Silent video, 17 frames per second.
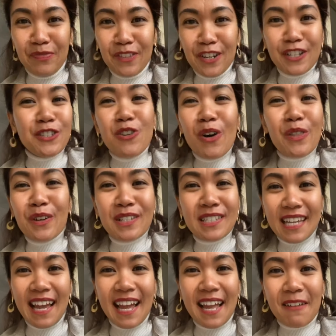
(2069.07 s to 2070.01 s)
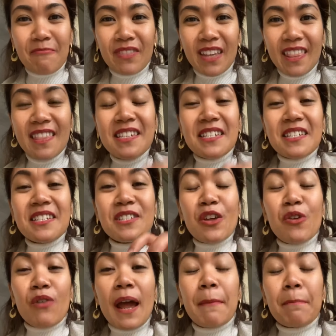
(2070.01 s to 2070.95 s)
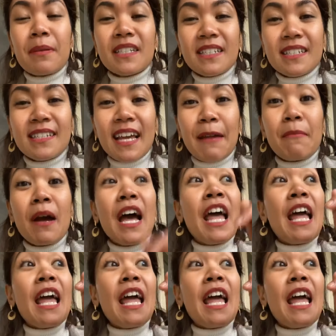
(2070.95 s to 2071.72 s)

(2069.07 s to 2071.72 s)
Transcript: There's no other time. This is the ripest time.